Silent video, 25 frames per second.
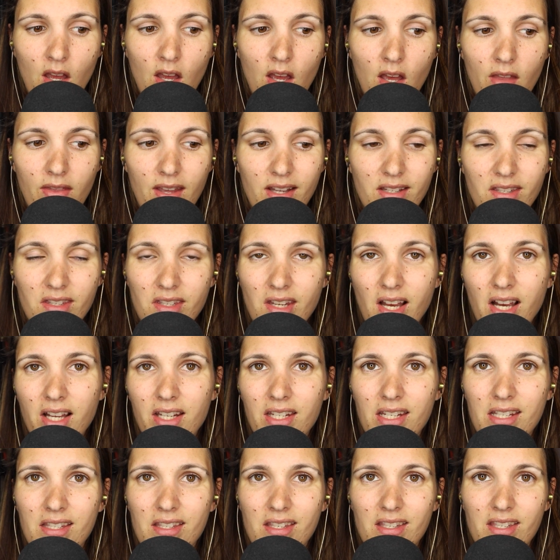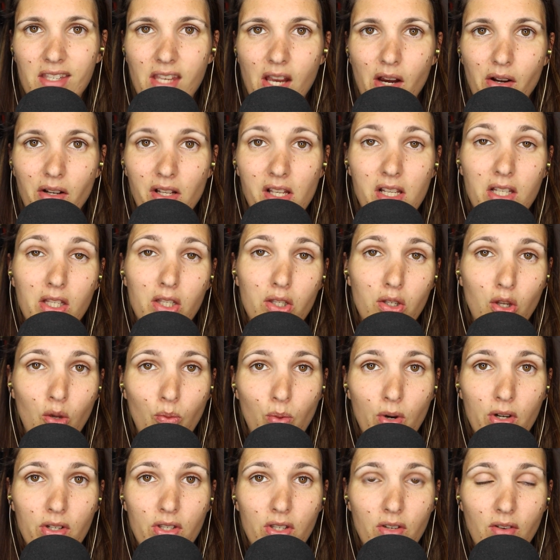That's not necessarily
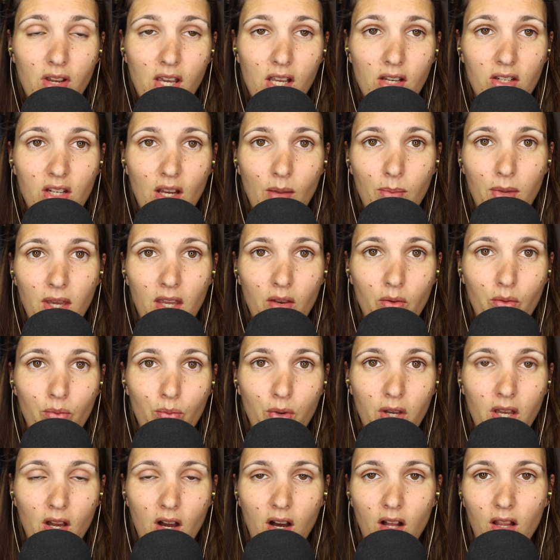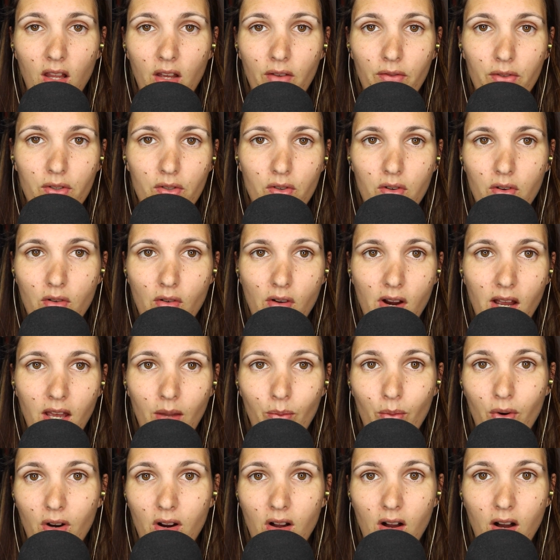super strange. I mean, we all love true crime.
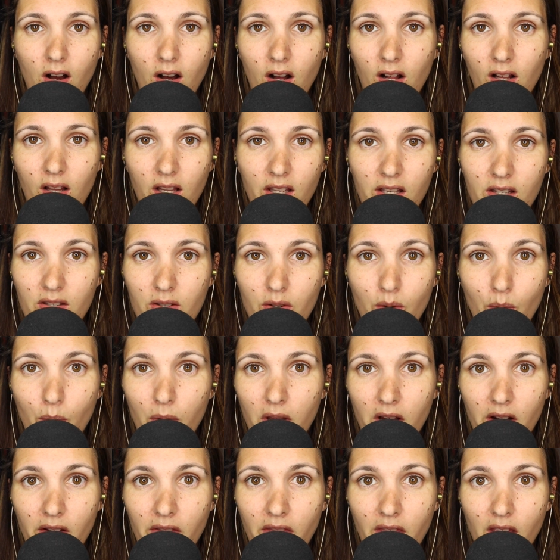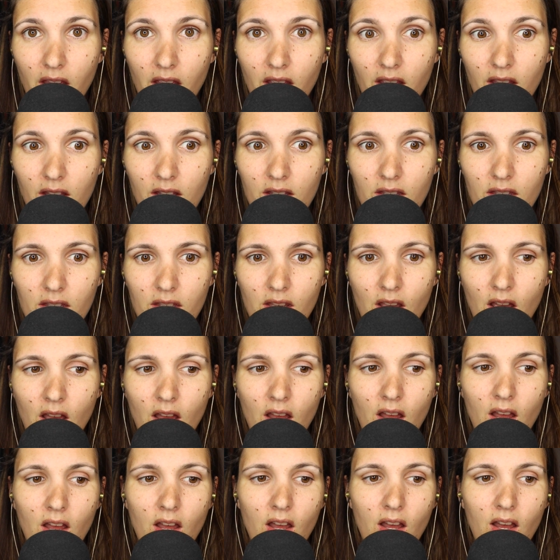We're all into weird things.
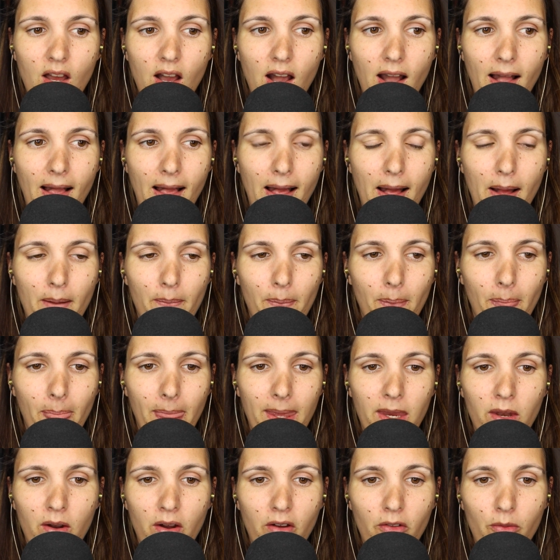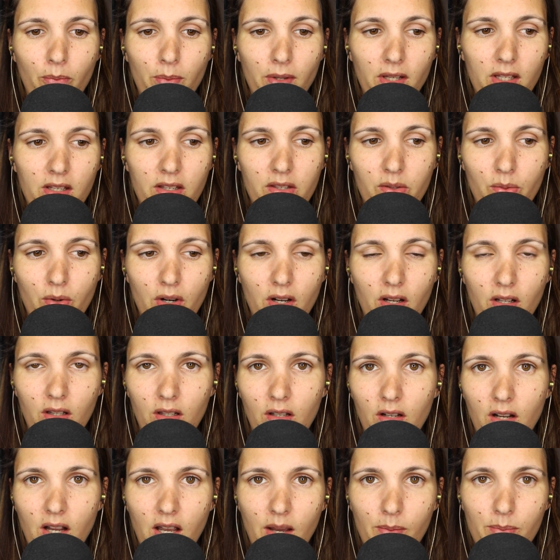If police were to
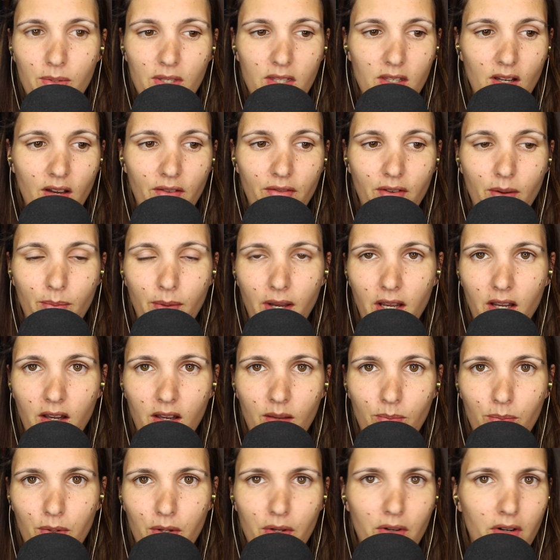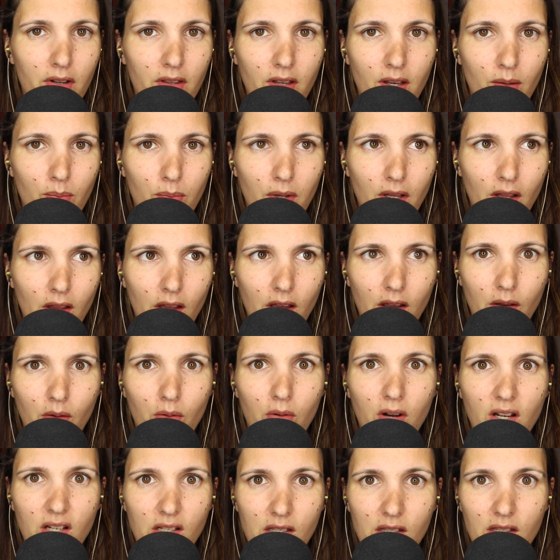look up stuff on my computer, they'd be like,
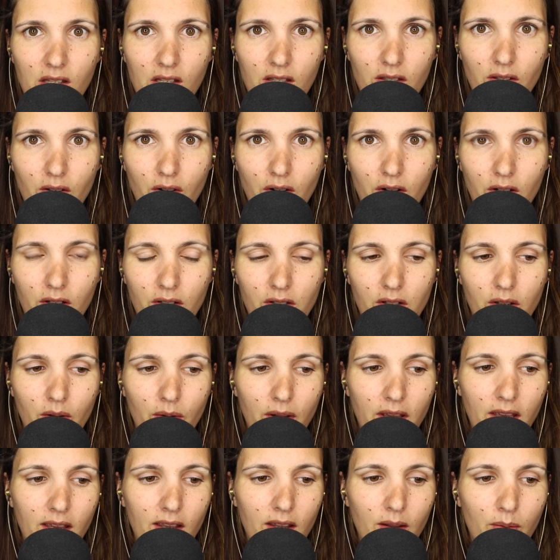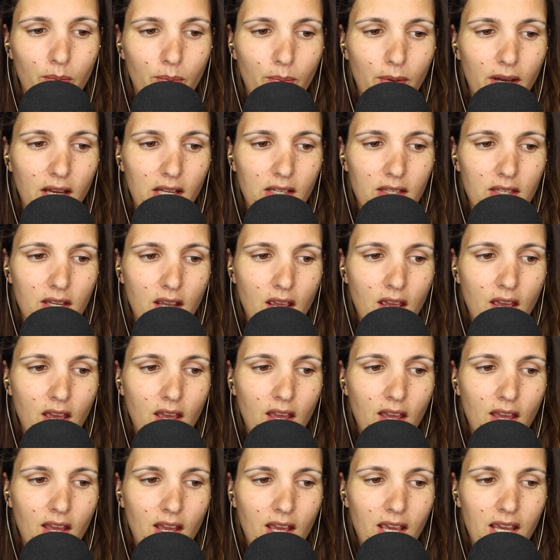what is this girl doing? But
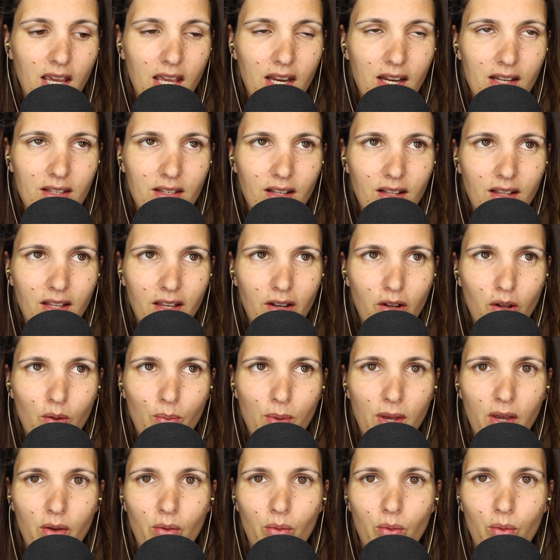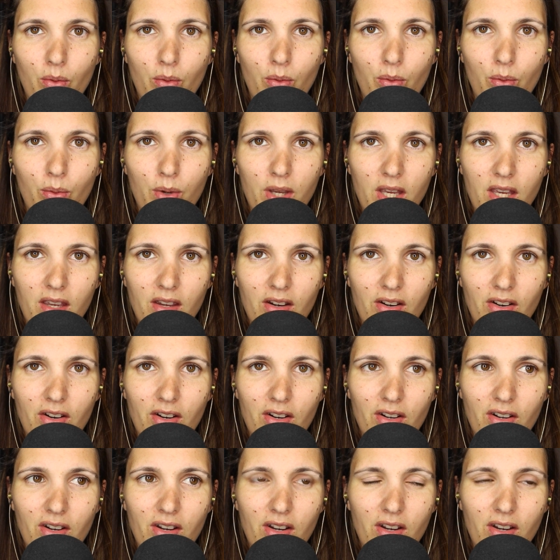it is a little bit
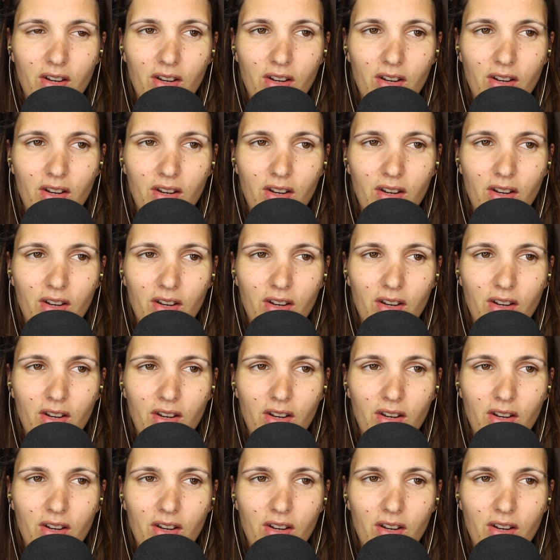weird.